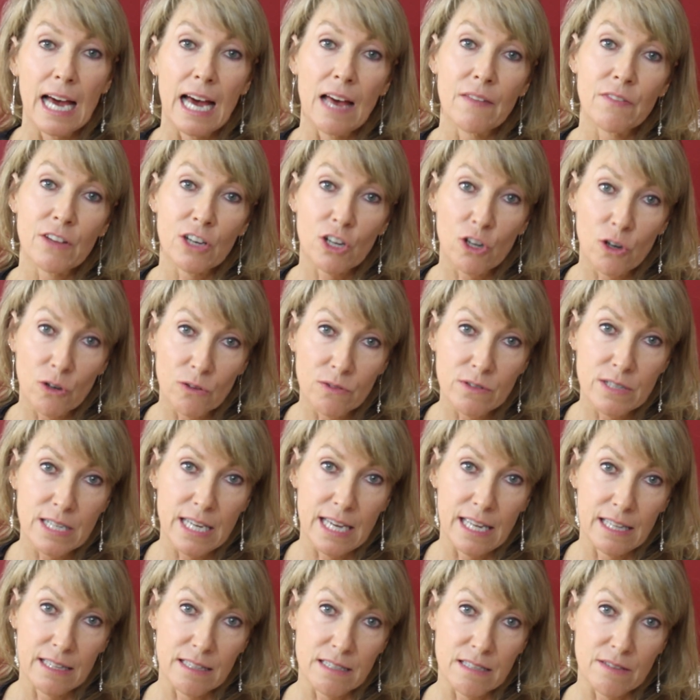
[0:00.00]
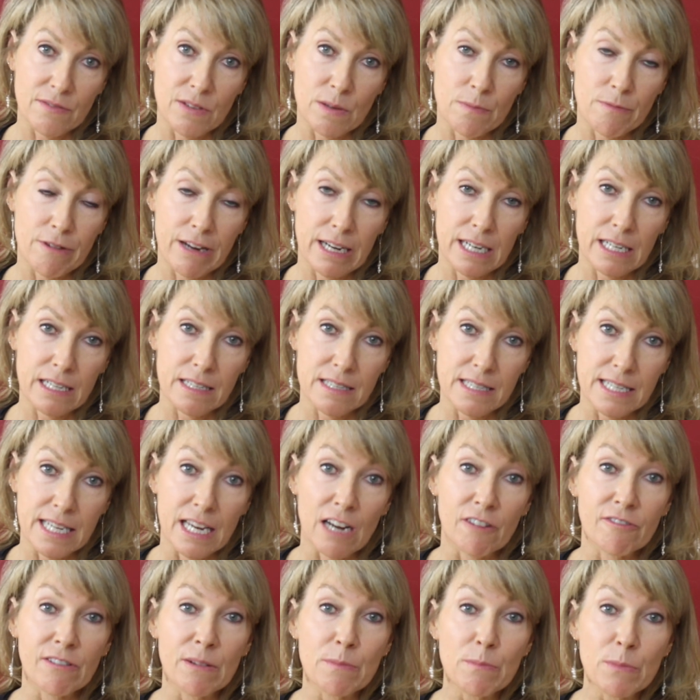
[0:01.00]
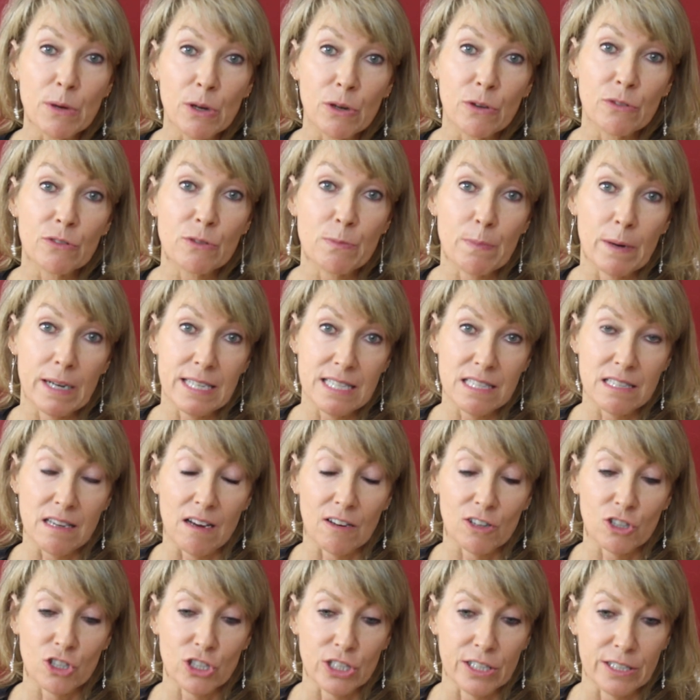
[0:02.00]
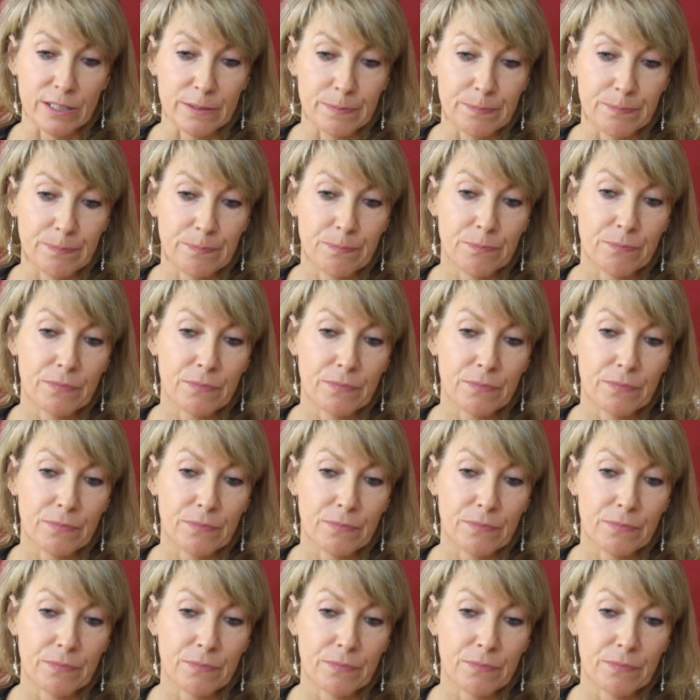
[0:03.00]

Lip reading: and the contents of the pregnancy are removed by suction.